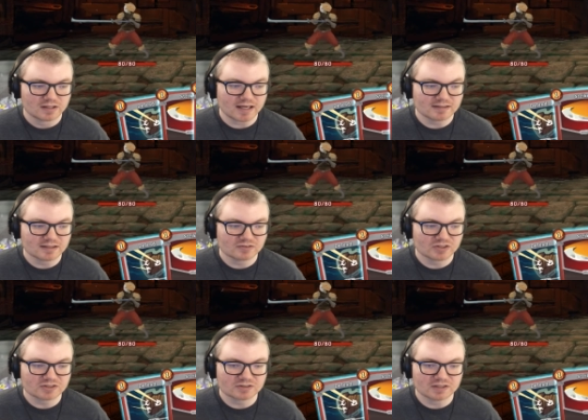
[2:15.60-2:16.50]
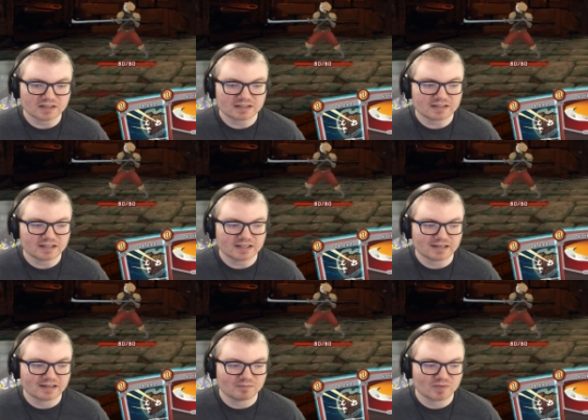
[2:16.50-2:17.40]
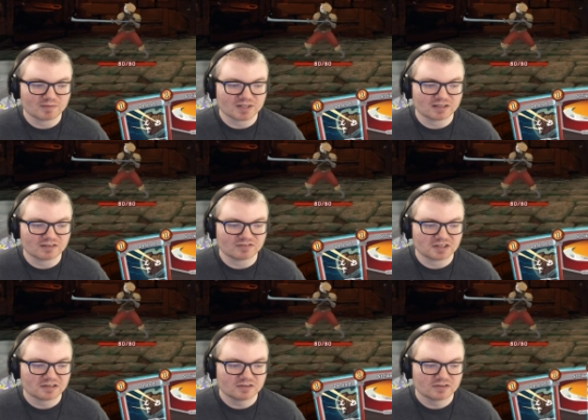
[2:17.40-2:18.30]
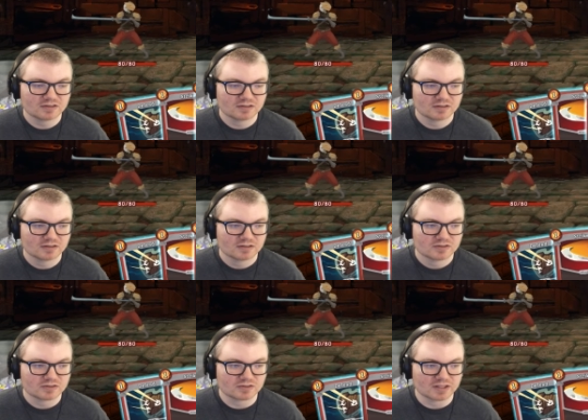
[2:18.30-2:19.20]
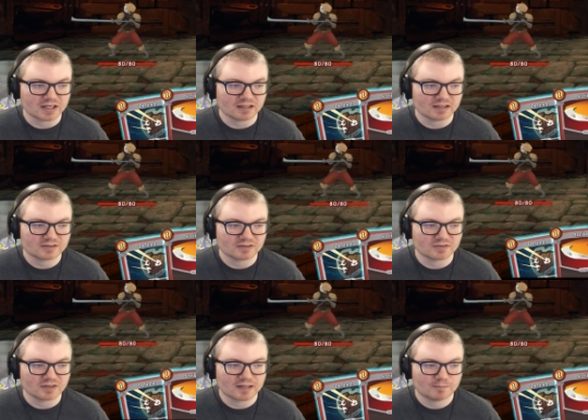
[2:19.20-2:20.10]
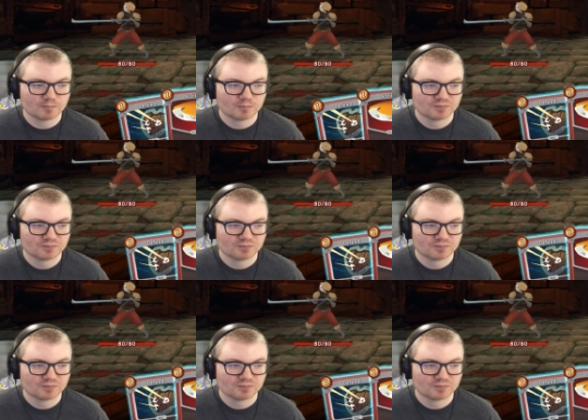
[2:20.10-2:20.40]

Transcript: That sounds like a good idea, and then maybe a defend. yeah, let's do that.